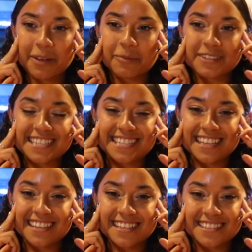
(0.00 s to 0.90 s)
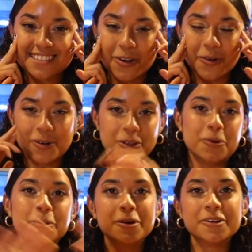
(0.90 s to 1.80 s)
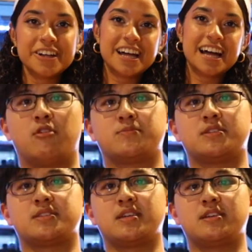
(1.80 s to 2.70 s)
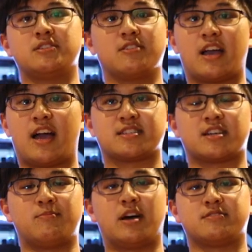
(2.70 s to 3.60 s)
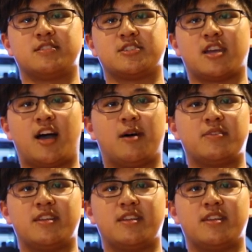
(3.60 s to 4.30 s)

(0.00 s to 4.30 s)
able to see this go global. hope to see you guys come out to the shop